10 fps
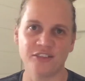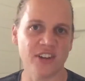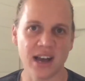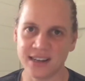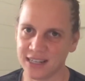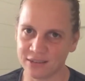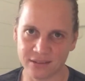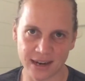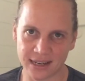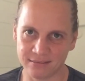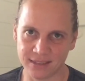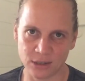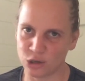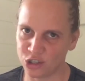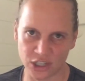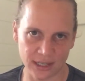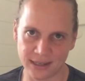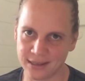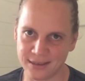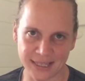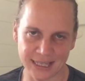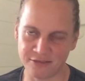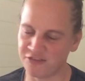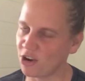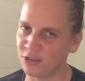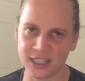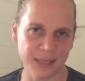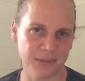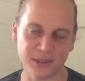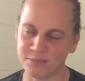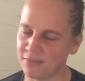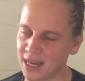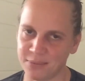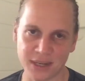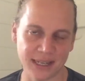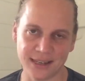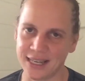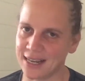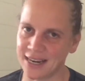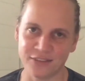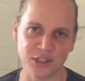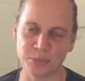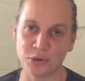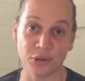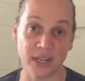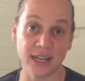finding the right cushions and folding them to make me enough support.